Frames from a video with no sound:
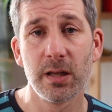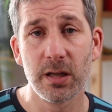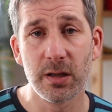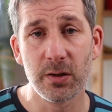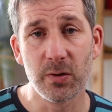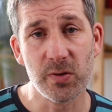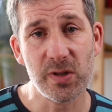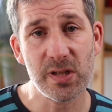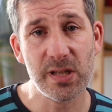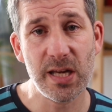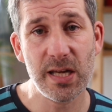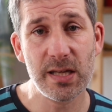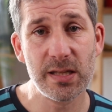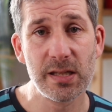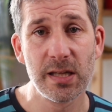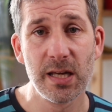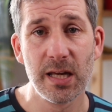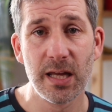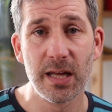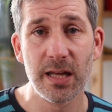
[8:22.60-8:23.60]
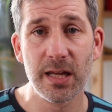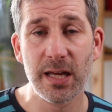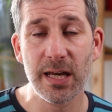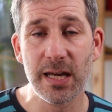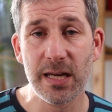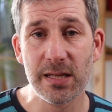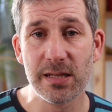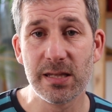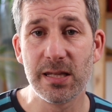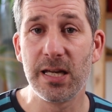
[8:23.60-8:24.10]
that you'll sit
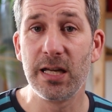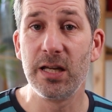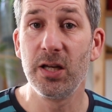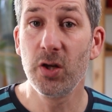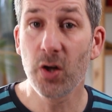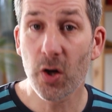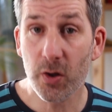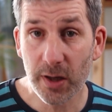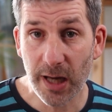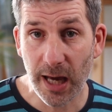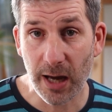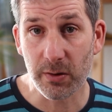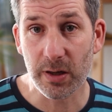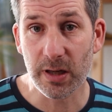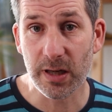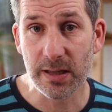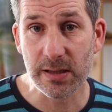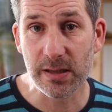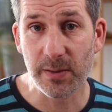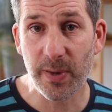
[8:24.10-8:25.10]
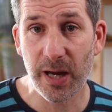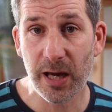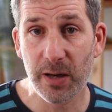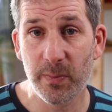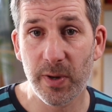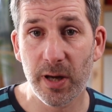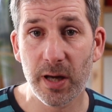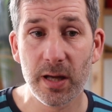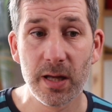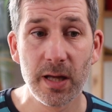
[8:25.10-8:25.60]
is the non-calculator
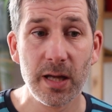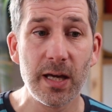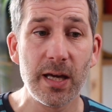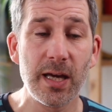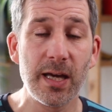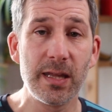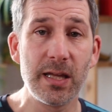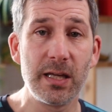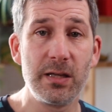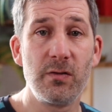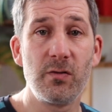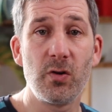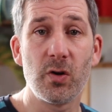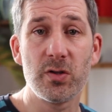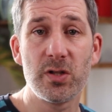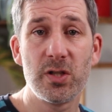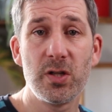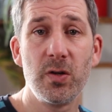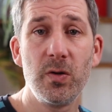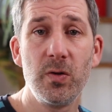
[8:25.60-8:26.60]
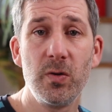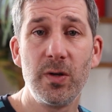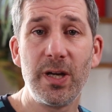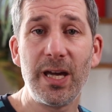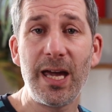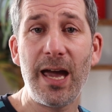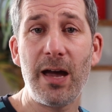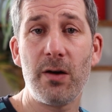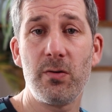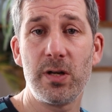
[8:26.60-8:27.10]
paper. And then you've got 2
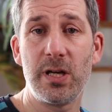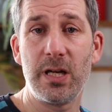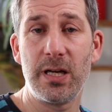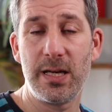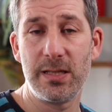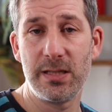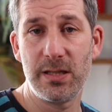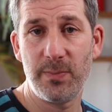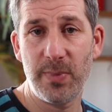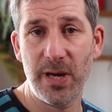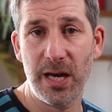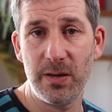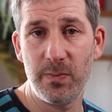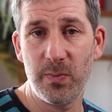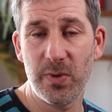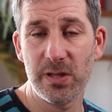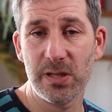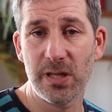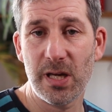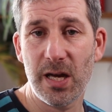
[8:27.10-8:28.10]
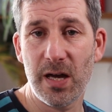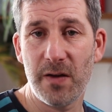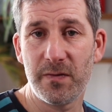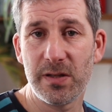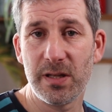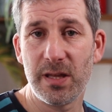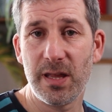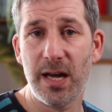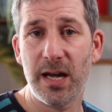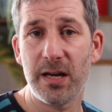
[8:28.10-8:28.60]
calculator papers
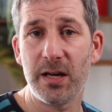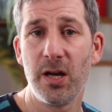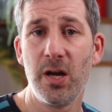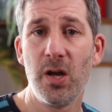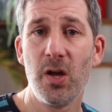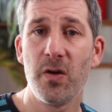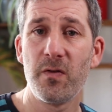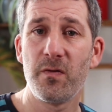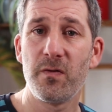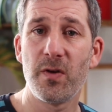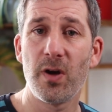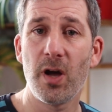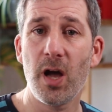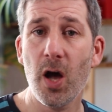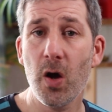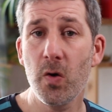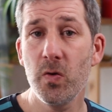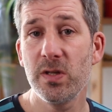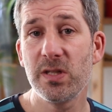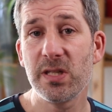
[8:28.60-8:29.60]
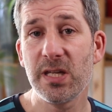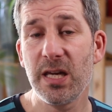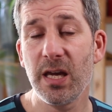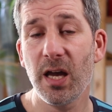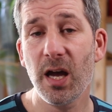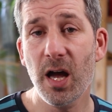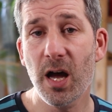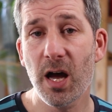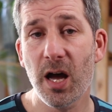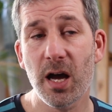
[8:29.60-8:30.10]
after that. For
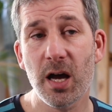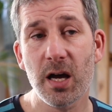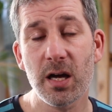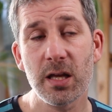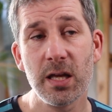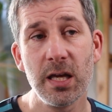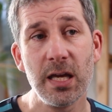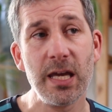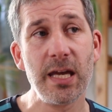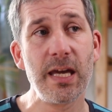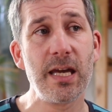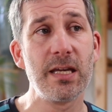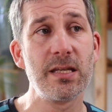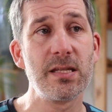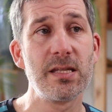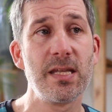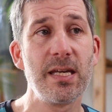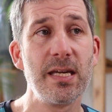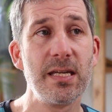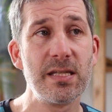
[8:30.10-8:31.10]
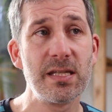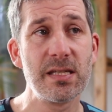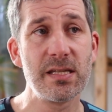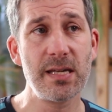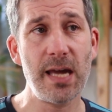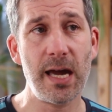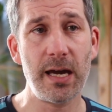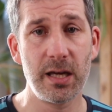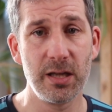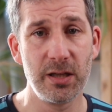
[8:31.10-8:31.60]
OCR, it's the
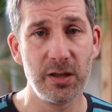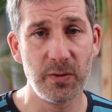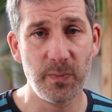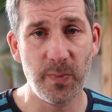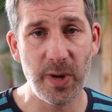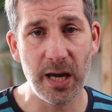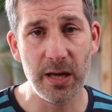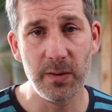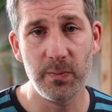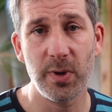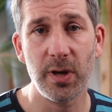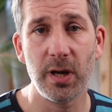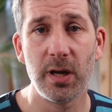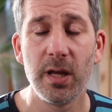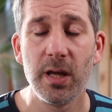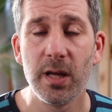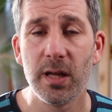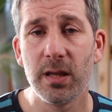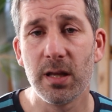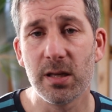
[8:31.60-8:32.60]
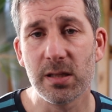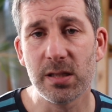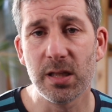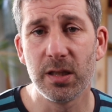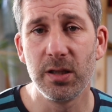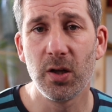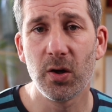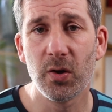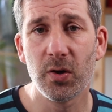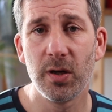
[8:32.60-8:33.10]
second paper that's
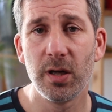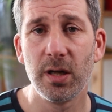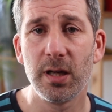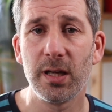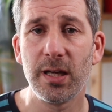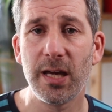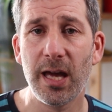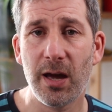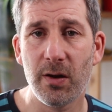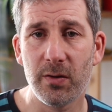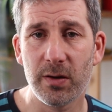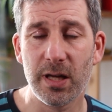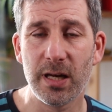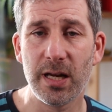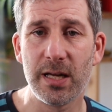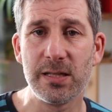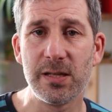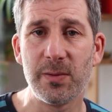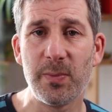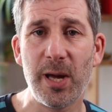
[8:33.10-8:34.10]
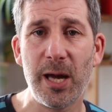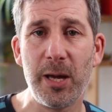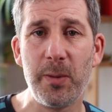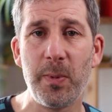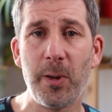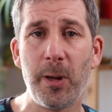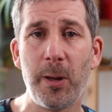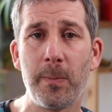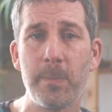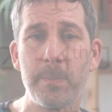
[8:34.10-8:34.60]
the non-calculator
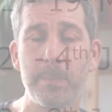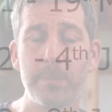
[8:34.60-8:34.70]
paper.